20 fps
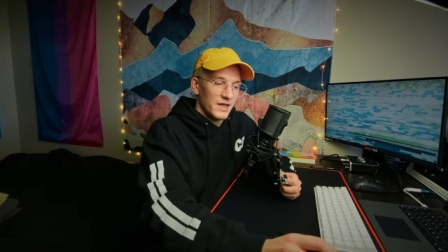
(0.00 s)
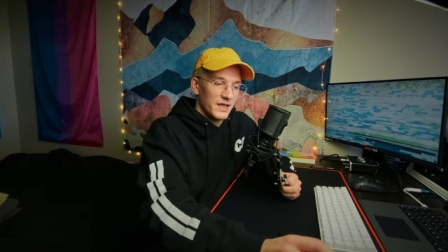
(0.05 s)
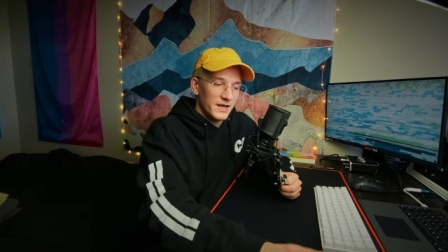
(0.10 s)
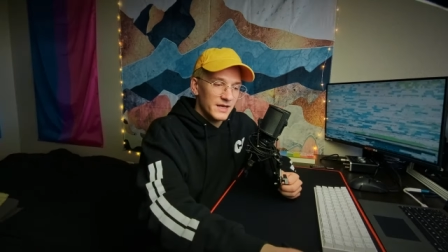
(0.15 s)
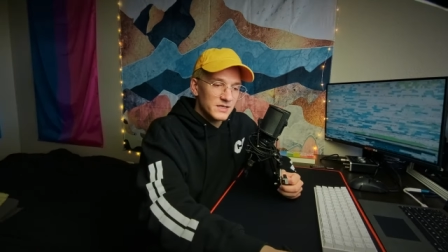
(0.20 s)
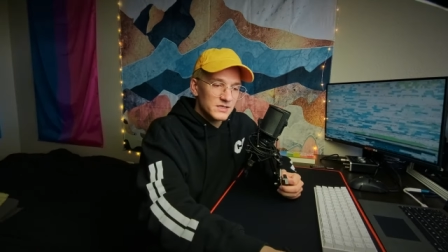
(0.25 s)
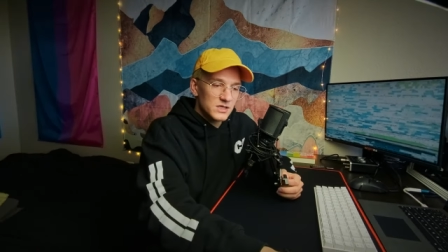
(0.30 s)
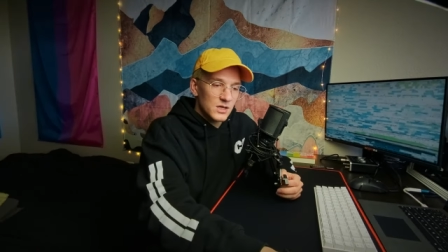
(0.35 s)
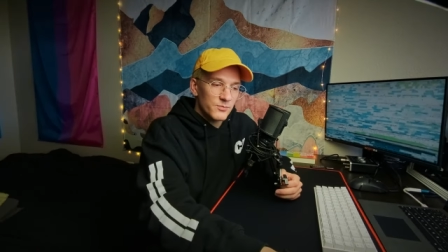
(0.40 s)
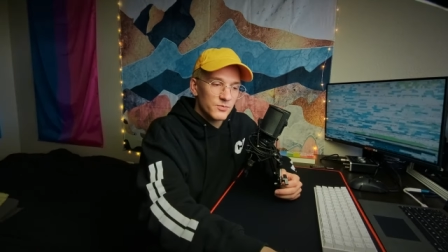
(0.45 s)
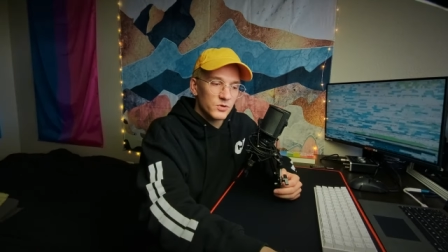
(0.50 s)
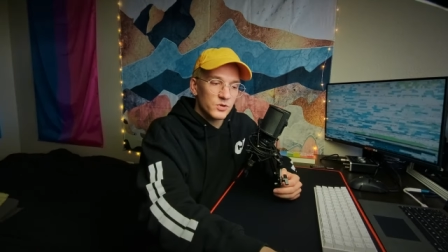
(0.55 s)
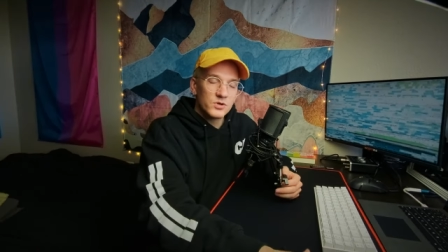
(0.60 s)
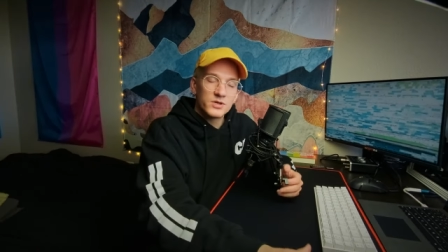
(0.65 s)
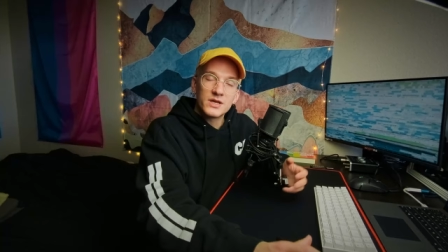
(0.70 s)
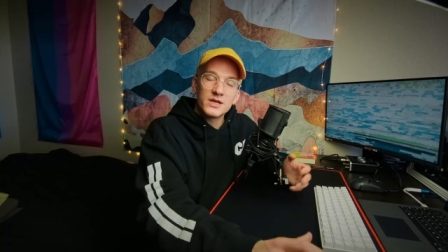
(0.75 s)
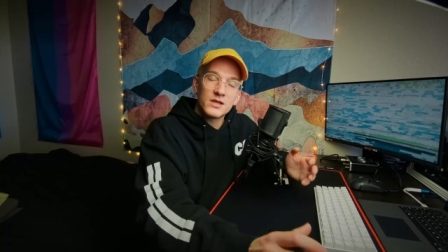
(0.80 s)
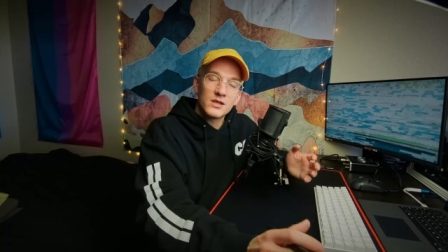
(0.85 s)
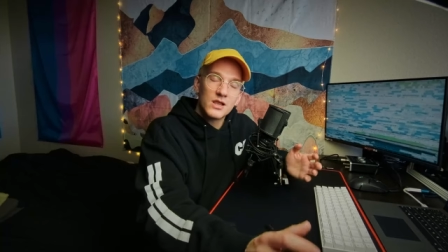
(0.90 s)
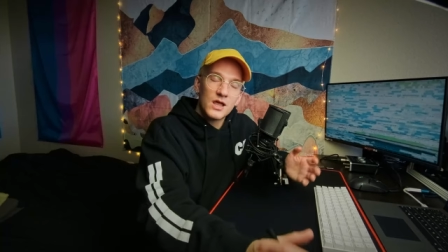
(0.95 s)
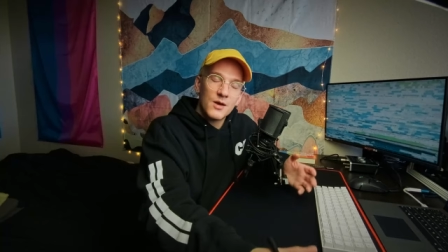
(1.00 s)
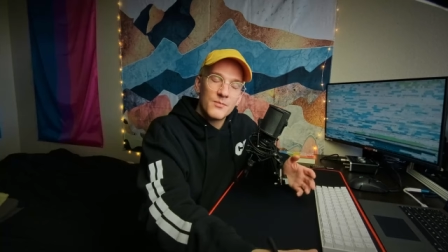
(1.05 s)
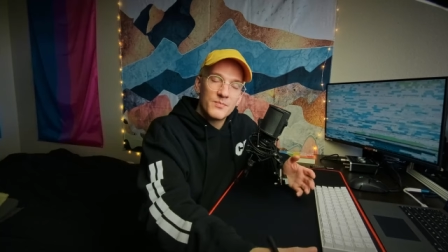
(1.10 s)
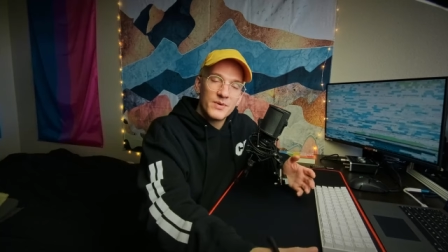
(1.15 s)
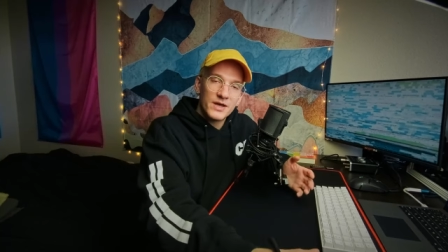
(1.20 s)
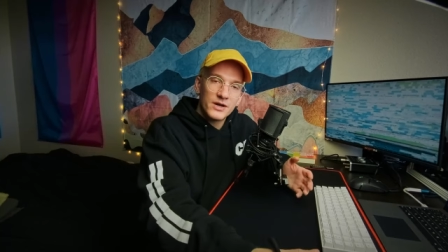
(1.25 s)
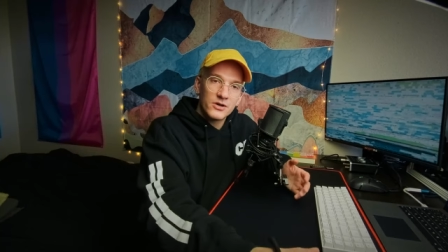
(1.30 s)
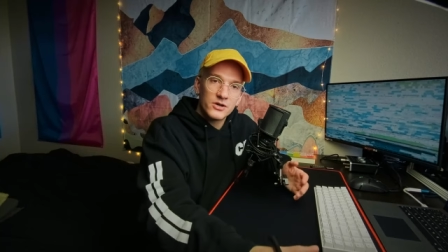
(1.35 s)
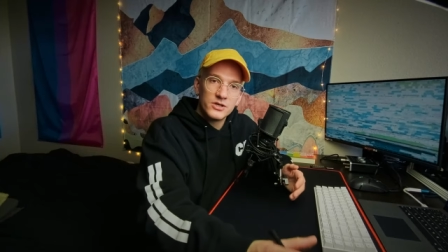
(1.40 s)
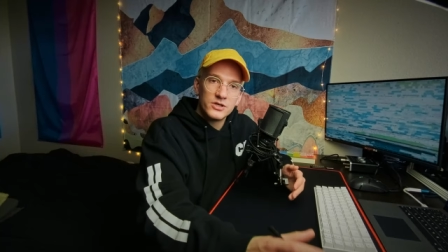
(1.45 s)
it ends up looking a lot
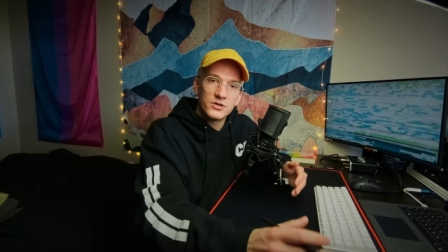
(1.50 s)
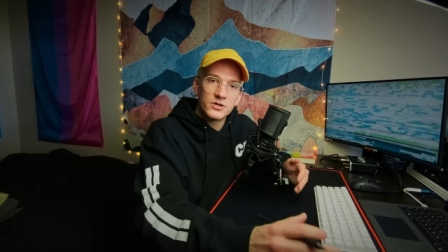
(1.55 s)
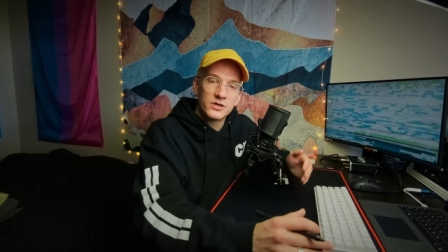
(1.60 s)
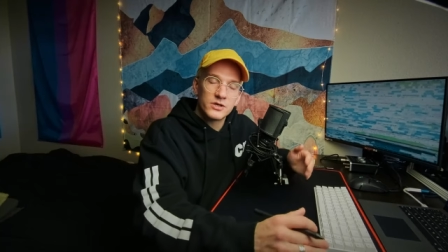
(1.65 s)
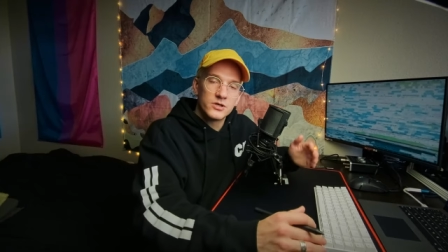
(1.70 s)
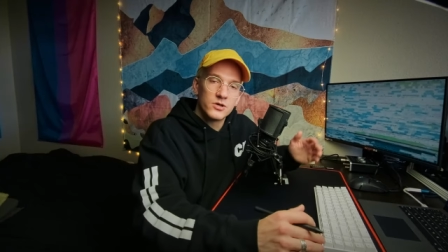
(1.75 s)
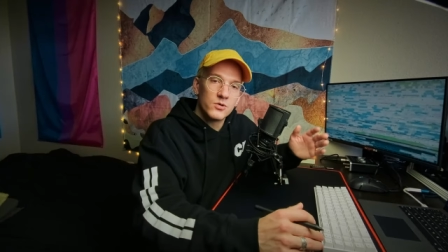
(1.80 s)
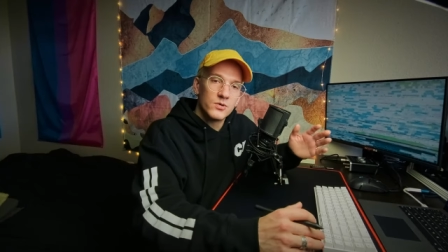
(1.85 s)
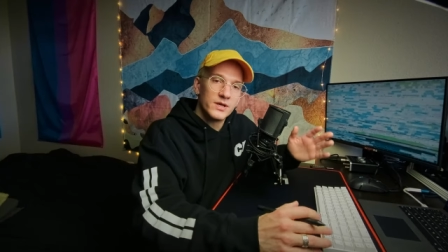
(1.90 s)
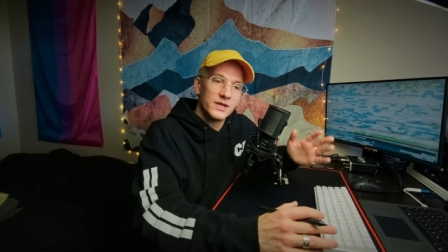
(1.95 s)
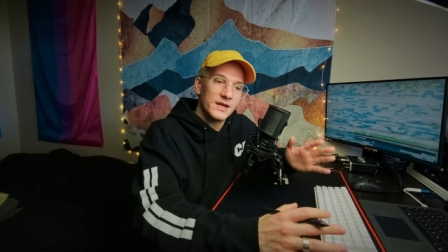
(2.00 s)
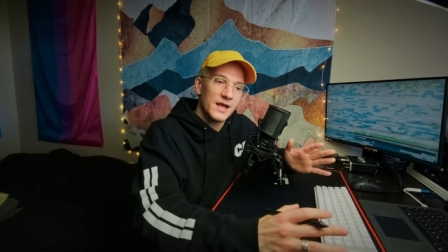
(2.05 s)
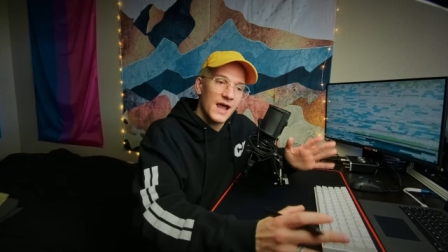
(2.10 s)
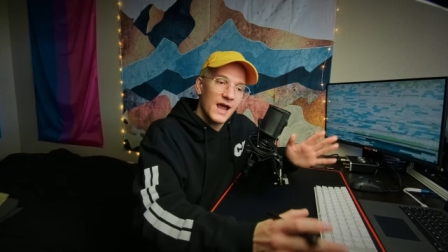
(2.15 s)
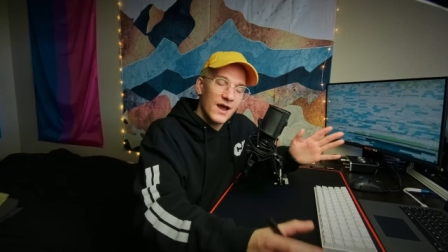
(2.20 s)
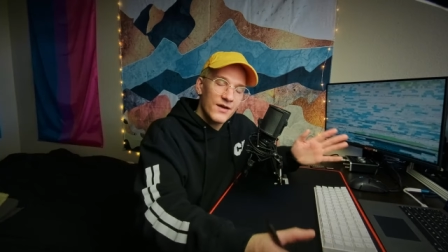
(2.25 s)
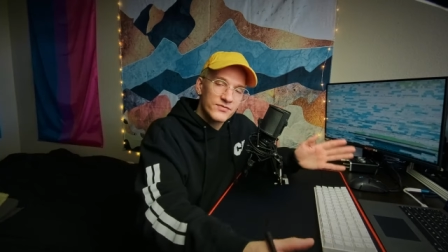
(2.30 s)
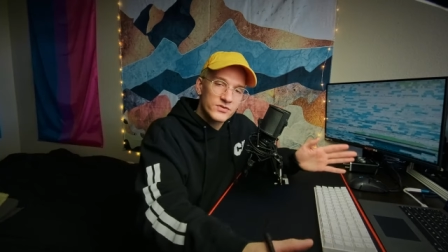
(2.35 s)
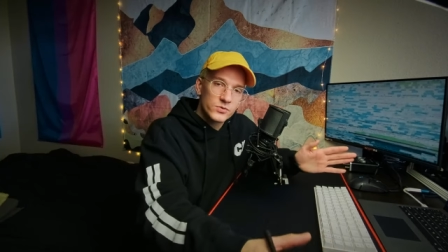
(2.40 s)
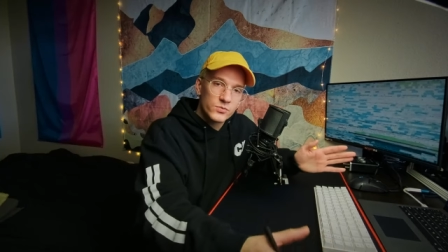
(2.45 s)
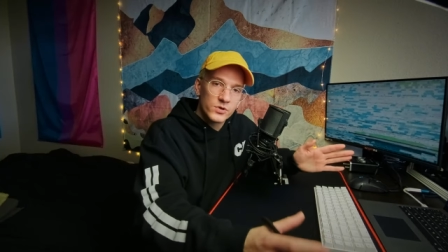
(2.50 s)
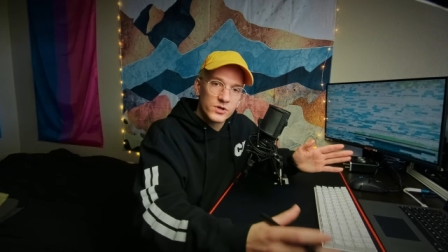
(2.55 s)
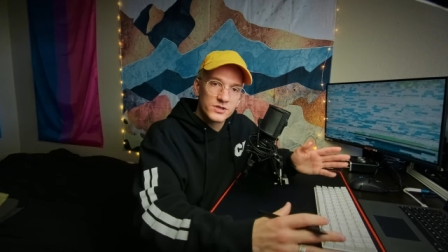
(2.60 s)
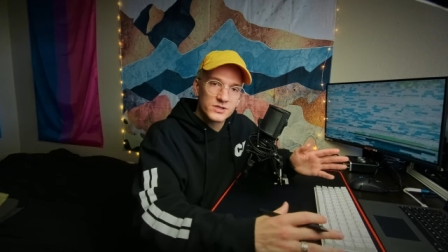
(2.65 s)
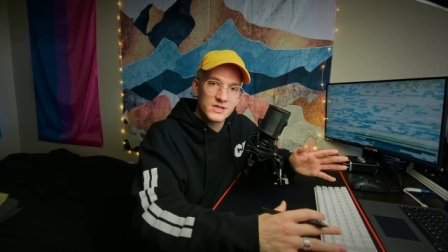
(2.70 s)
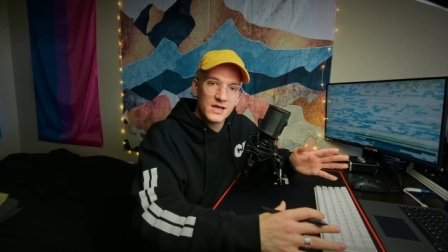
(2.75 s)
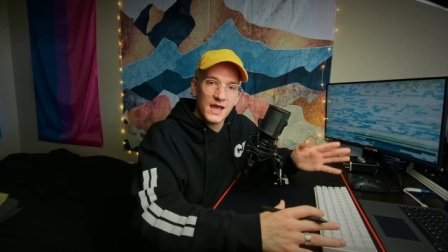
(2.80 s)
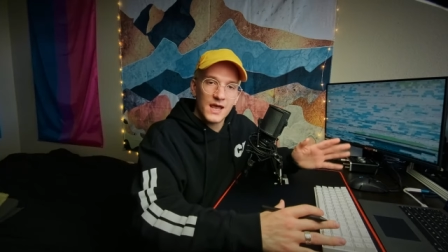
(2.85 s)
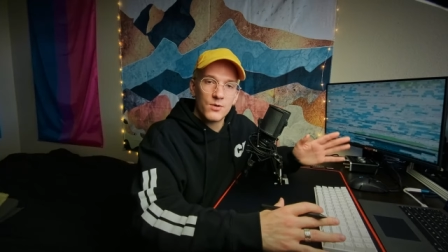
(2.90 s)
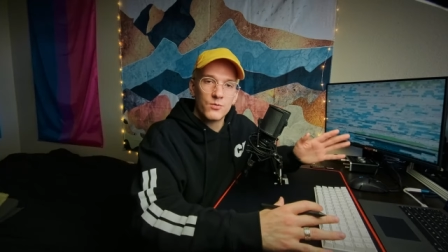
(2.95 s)
better, and you can go in afterwards